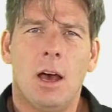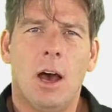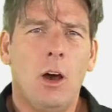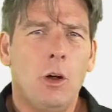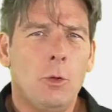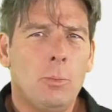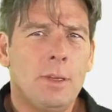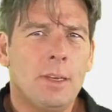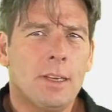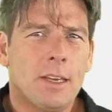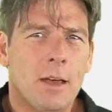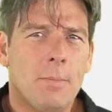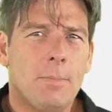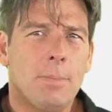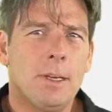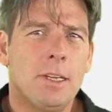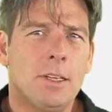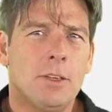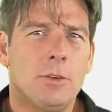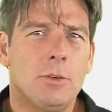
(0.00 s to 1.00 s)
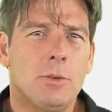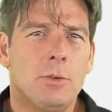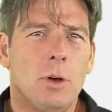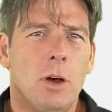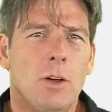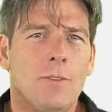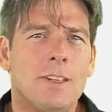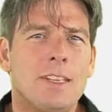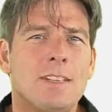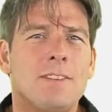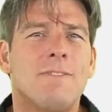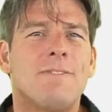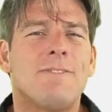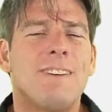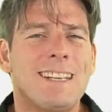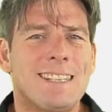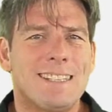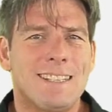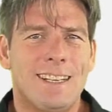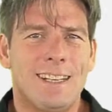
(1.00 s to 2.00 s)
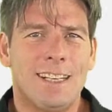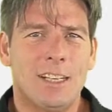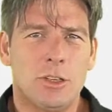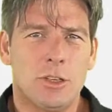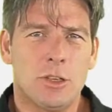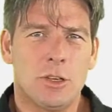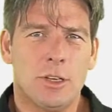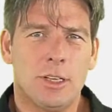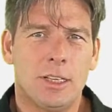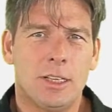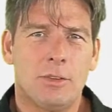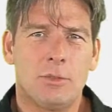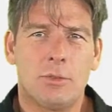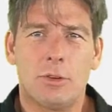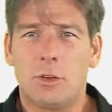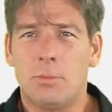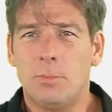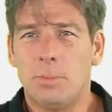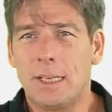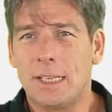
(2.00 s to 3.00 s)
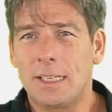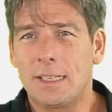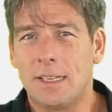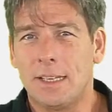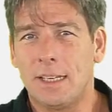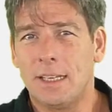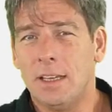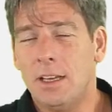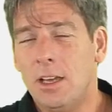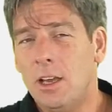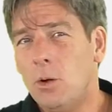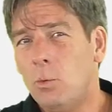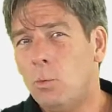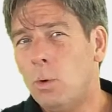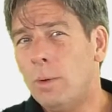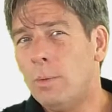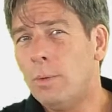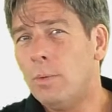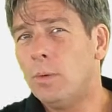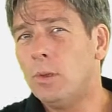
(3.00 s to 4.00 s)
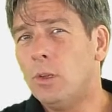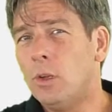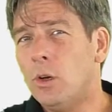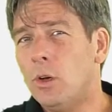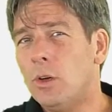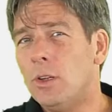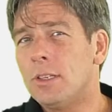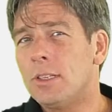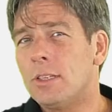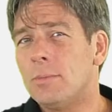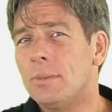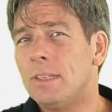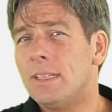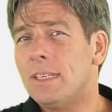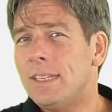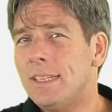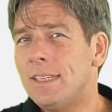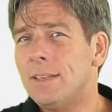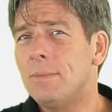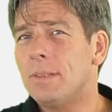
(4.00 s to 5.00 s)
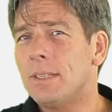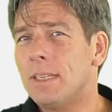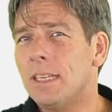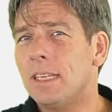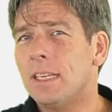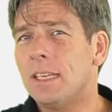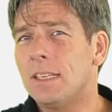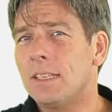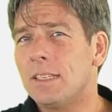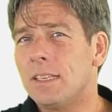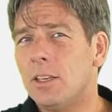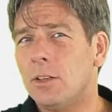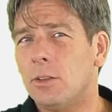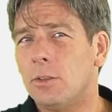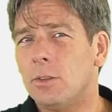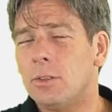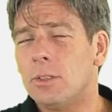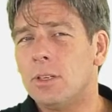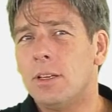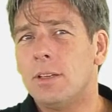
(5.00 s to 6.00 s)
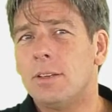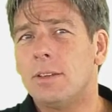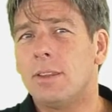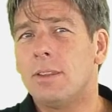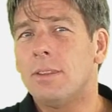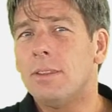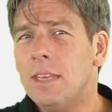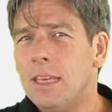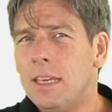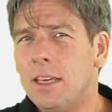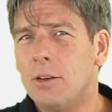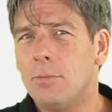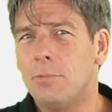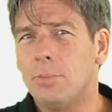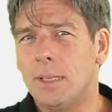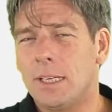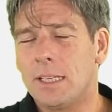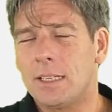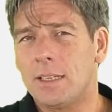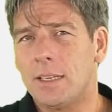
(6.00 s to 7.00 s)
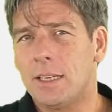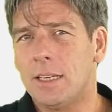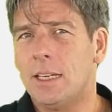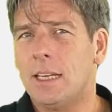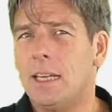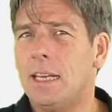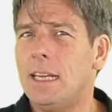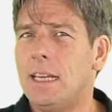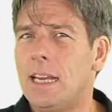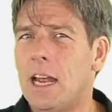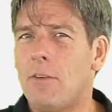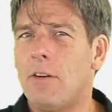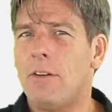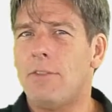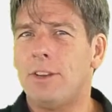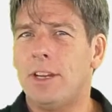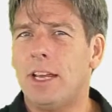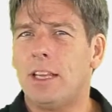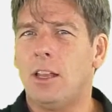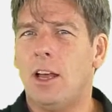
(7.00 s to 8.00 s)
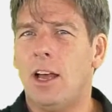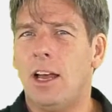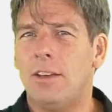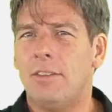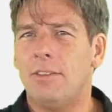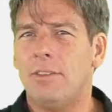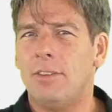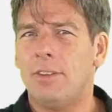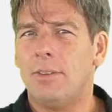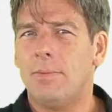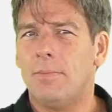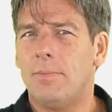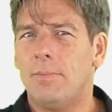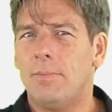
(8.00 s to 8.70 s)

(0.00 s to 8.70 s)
I'll be accompanying you on this fascinating journey through complexity, where we will learn some systems thinking skills to think complexity in our everyday lives.